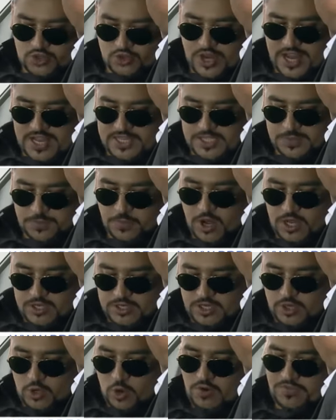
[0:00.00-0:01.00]

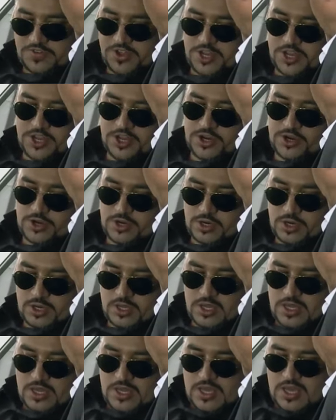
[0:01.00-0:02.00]
transponder over here,
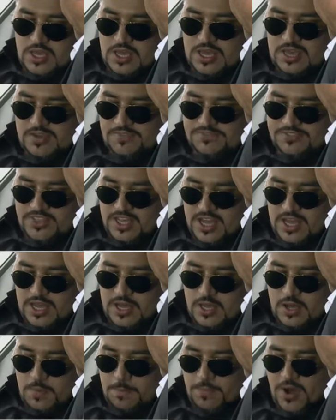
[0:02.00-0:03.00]
if
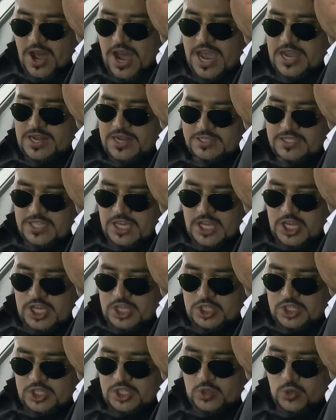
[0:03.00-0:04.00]
the pilot
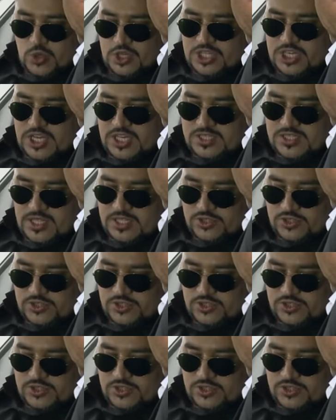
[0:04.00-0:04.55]
switches the